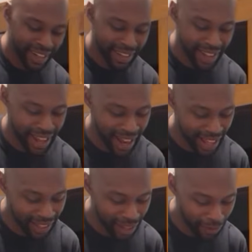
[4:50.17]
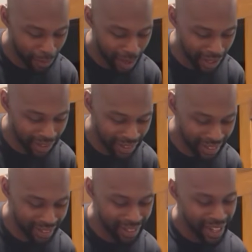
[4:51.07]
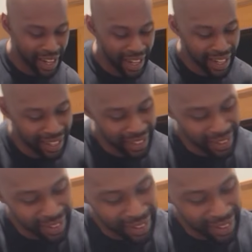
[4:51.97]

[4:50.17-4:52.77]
that I love about this is